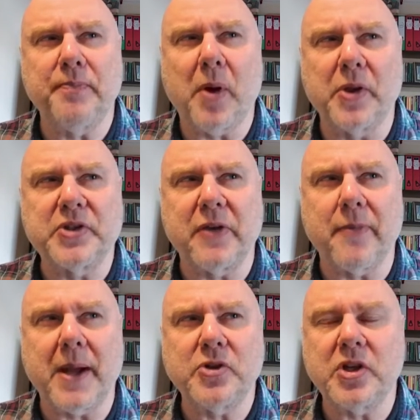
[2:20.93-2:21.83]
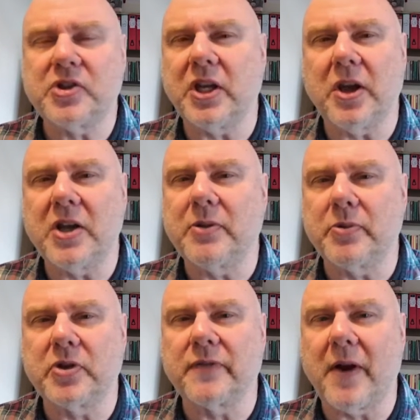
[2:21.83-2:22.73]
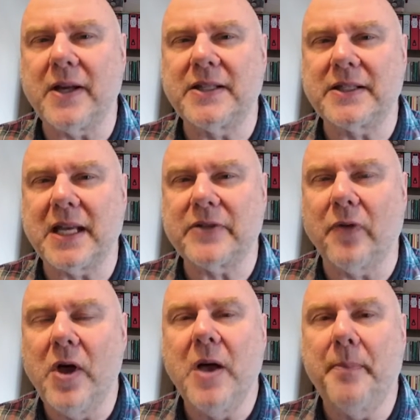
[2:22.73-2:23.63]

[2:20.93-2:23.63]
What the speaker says: policy for Manchester United, which was very successful,